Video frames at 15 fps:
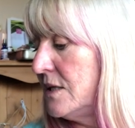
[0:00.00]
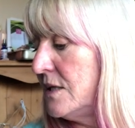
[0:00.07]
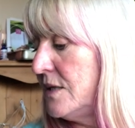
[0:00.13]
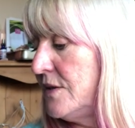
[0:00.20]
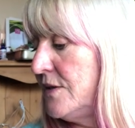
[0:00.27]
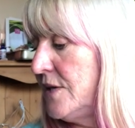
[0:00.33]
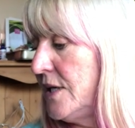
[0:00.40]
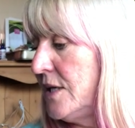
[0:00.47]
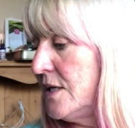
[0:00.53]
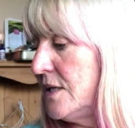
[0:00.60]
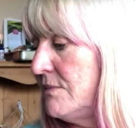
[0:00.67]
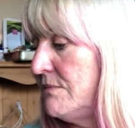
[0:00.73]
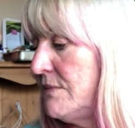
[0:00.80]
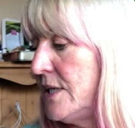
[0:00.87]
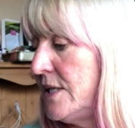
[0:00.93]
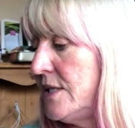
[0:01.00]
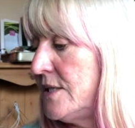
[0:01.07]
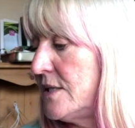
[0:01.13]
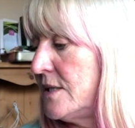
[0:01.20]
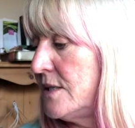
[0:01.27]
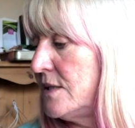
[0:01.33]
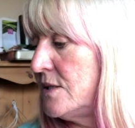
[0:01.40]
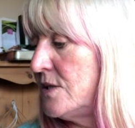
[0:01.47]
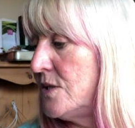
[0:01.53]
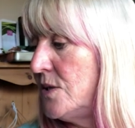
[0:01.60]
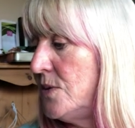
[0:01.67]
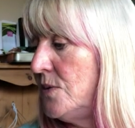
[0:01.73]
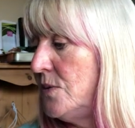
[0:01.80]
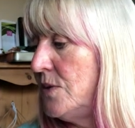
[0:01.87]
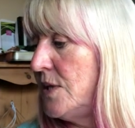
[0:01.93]
I think I'm ready to
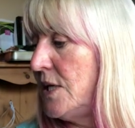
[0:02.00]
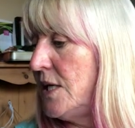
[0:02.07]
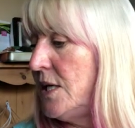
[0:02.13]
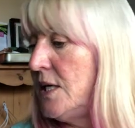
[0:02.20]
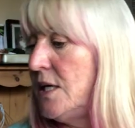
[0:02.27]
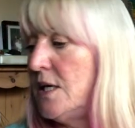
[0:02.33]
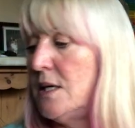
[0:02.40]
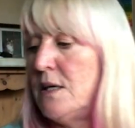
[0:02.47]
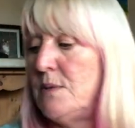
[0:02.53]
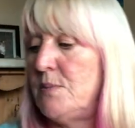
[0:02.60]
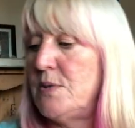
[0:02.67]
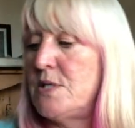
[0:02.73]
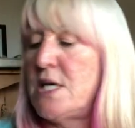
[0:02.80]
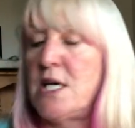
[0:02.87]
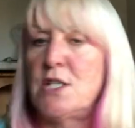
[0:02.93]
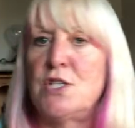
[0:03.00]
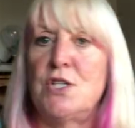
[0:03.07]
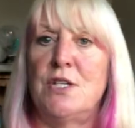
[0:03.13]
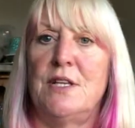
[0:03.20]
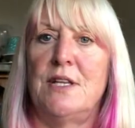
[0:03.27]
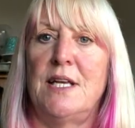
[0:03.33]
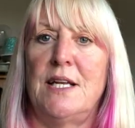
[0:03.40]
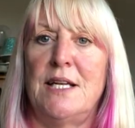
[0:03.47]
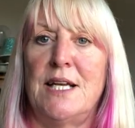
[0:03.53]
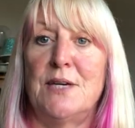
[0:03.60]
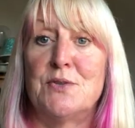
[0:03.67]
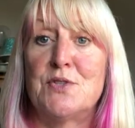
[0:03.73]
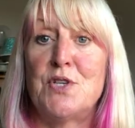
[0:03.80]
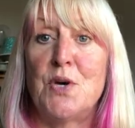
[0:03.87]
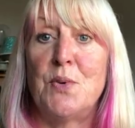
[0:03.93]
do the protection thing
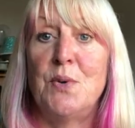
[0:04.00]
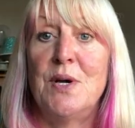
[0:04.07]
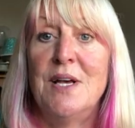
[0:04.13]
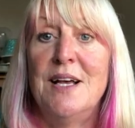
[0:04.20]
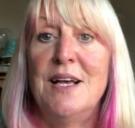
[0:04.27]
now. So